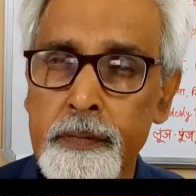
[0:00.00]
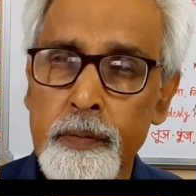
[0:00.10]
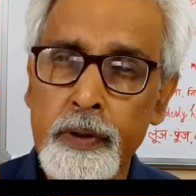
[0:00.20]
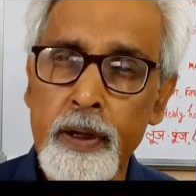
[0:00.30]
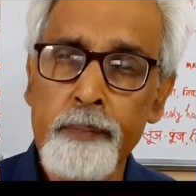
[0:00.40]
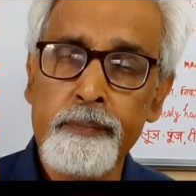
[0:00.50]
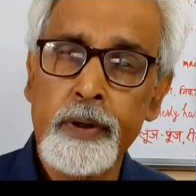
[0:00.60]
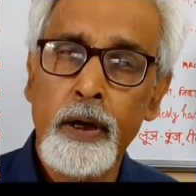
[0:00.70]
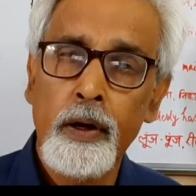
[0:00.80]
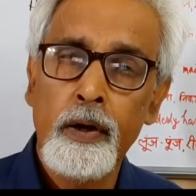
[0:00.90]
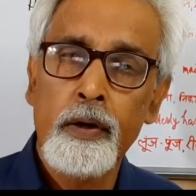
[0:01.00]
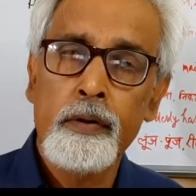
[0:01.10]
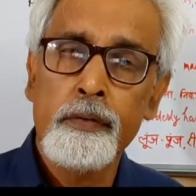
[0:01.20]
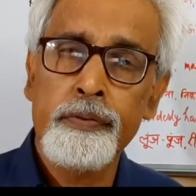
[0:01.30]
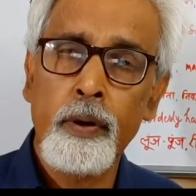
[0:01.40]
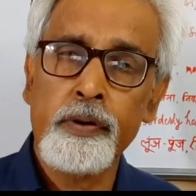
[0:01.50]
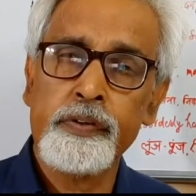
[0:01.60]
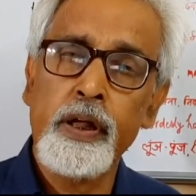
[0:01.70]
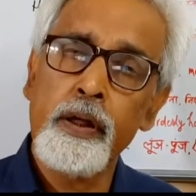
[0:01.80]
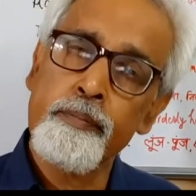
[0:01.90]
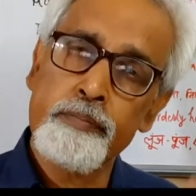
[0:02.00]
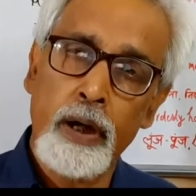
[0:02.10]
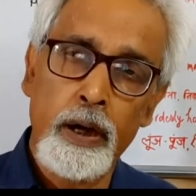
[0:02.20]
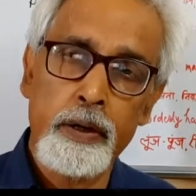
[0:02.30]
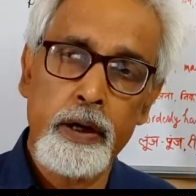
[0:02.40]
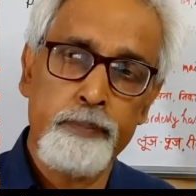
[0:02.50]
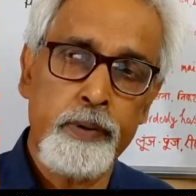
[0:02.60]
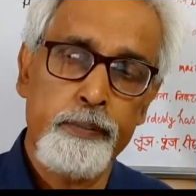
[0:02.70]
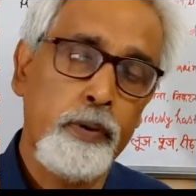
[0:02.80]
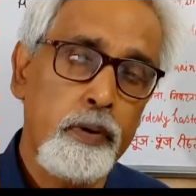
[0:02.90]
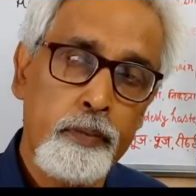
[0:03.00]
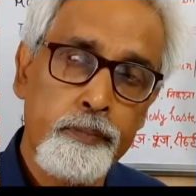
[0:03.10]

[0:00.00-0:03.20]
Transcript: okay, for say 100 people,